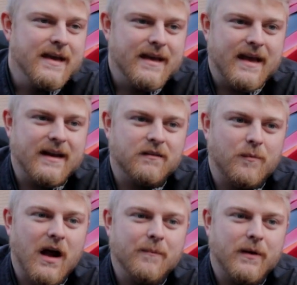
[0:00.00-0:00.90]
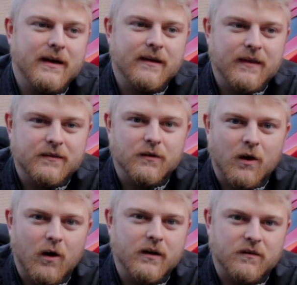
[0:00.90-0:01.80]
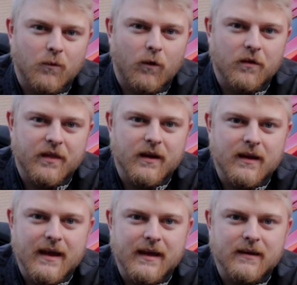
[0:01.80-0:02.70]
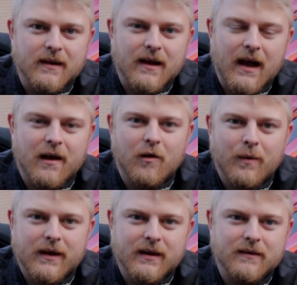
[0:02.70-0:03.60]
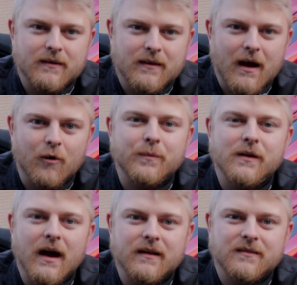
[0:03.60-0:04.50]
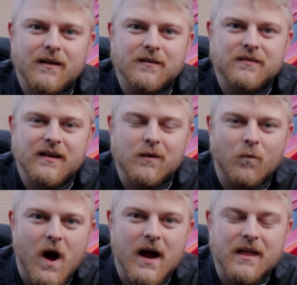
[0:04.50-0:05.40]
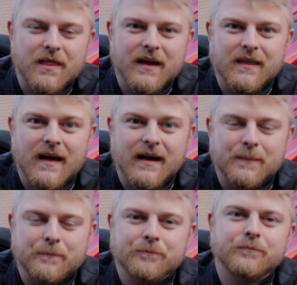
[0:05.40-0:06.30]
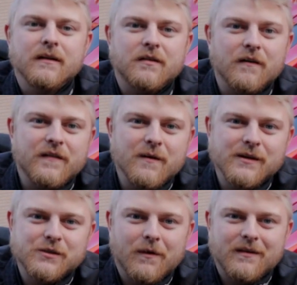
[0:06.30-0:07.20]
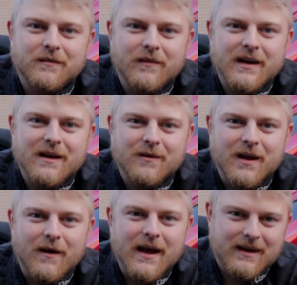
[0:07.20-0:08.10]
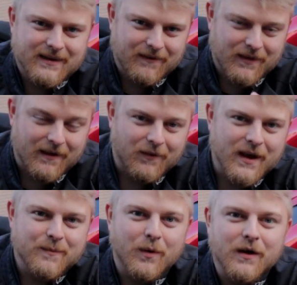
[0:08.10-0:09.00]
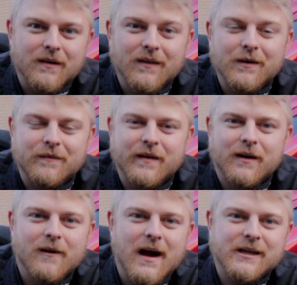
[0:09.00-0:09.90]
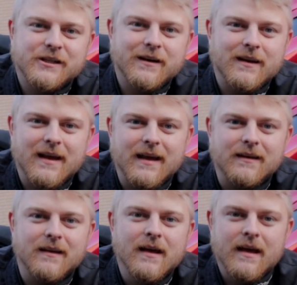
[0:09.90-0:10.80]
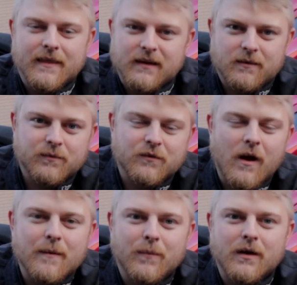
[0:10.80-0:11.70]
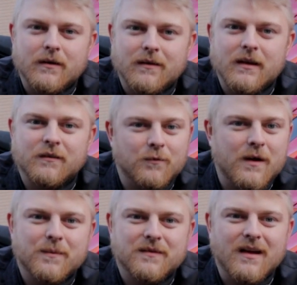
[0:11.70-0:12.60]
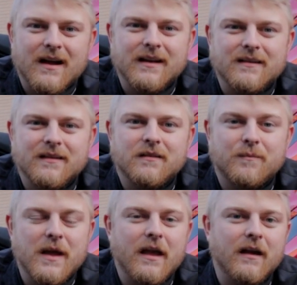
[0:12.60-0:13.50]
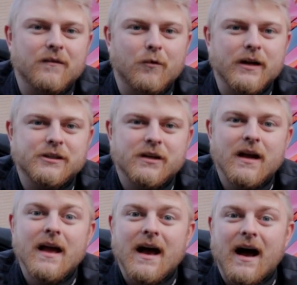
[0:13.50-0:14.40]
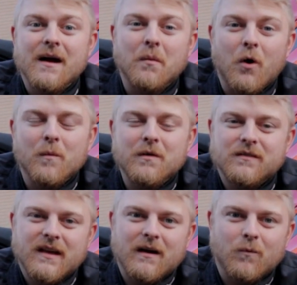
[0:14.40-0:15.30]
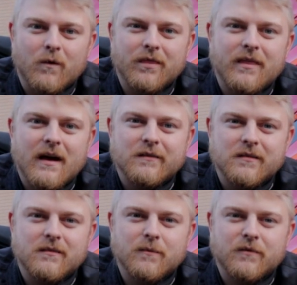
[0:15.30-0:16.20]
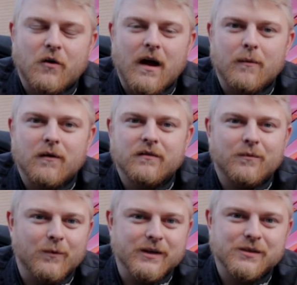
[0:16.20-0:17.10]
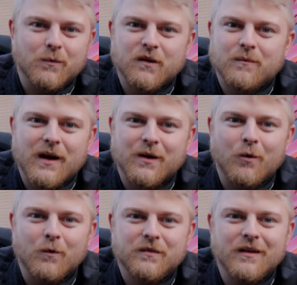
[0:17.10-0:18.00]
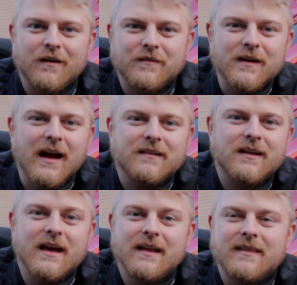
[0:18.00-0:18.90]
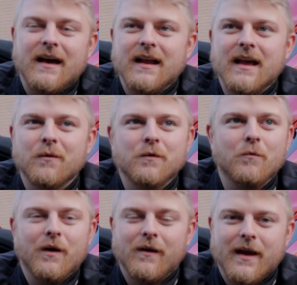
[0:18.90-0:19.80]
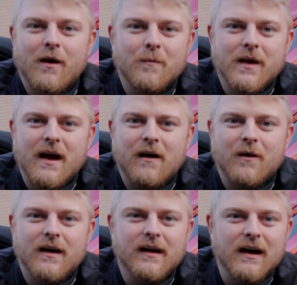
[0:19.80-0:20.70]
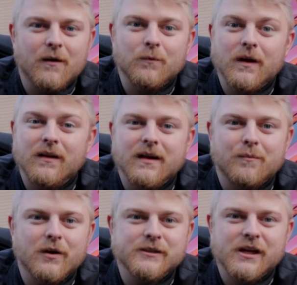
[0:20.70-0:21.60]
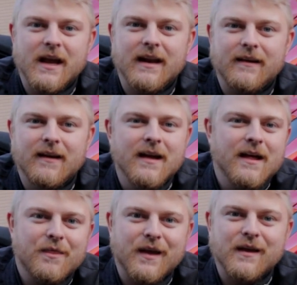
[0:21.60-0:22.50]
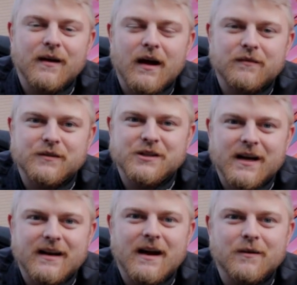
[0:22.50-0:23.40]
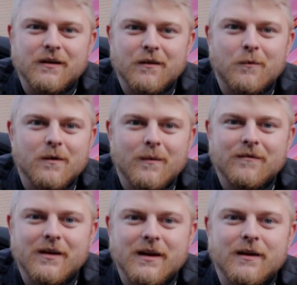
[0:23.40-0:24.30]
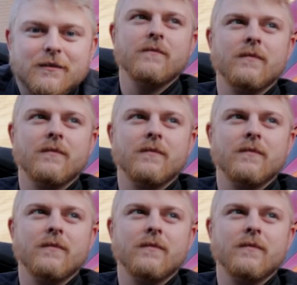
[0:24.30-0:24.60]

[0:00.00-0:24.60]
it is my opinion that Ducatis are worth it, and I hope I could help you guys to understand why I think that. So if you enjoyed this video, go ahead and give that like button a little finger action, and that subscribe button is right beside it. Speaking of which, I am almost at 1,000 subscribers, which was my goal. So if you guys could hit that, it would really help me out, and I'll really appreciate it. Thank you guys for checking out another one of my videos.